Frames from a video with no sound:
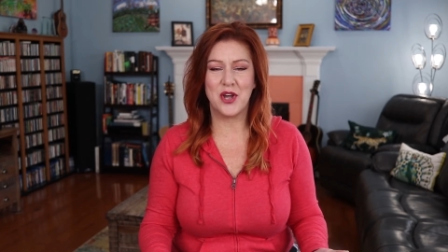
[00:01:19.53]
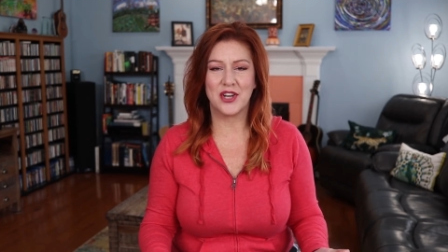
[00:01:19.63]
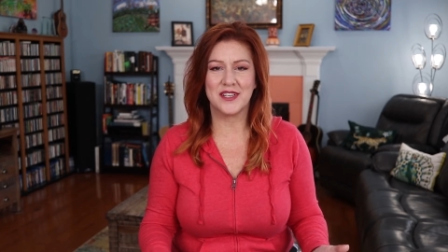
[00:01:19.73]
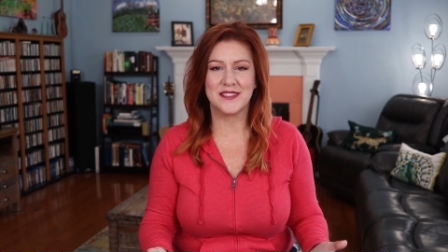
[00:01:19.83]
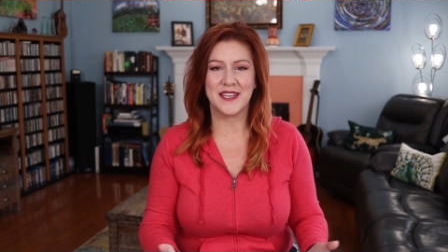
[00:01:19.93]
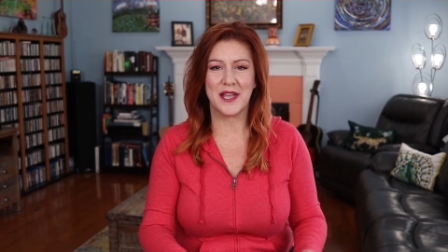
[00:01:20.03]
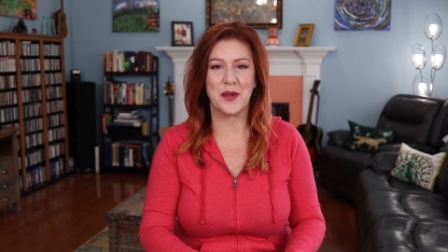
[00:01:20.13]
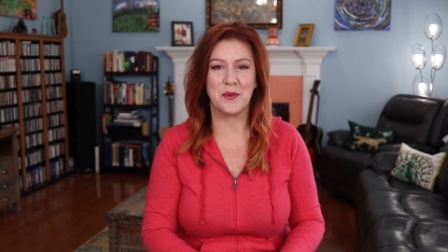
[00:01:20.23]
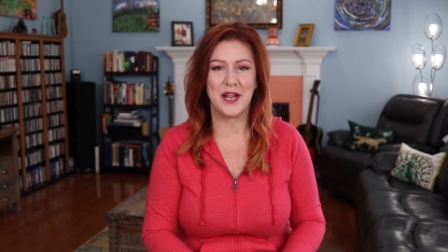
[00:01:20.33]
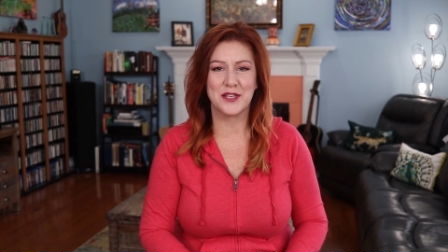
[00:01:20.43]
not going to say
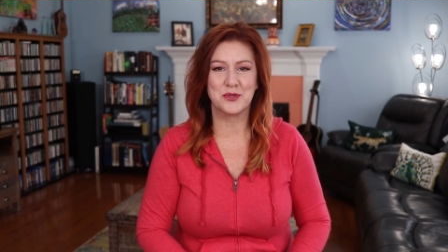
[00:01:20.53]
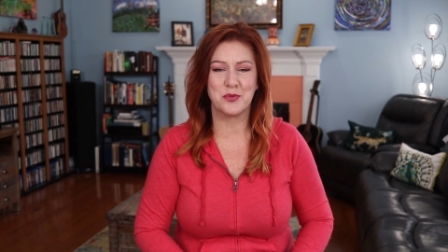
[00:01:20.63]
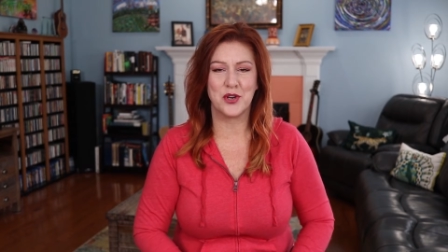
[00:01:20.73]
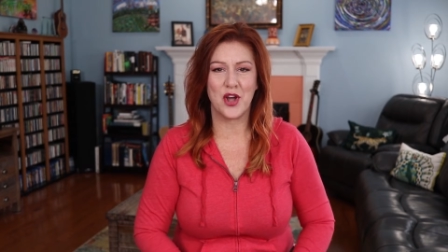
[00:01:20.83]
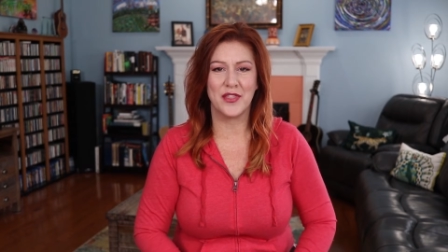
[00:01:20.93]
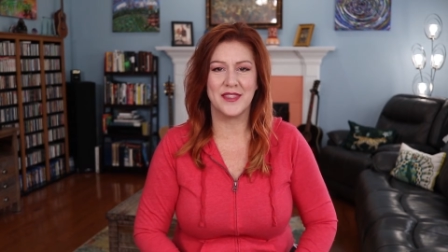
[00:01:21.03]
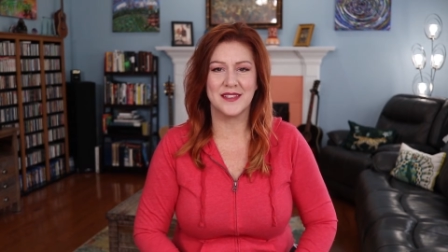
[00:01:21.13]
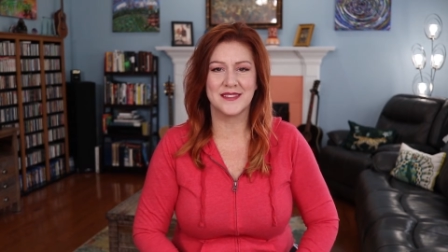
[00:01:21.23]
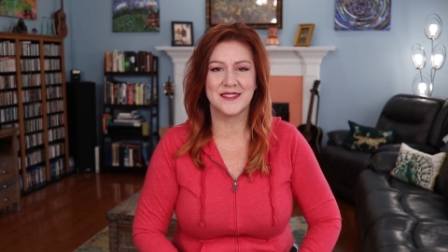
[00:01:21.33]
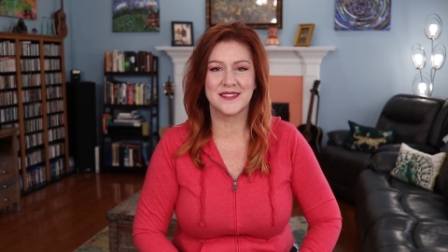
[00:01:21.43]
I'm an expert on
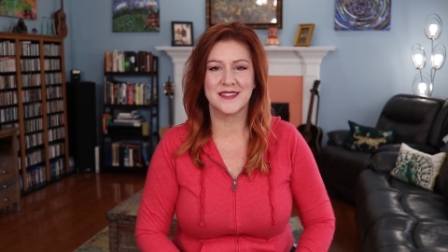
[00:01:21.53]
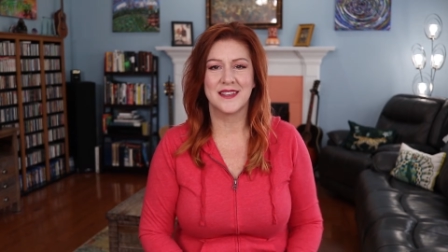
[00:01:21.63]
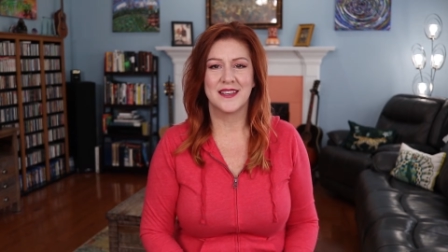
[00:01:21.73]
this.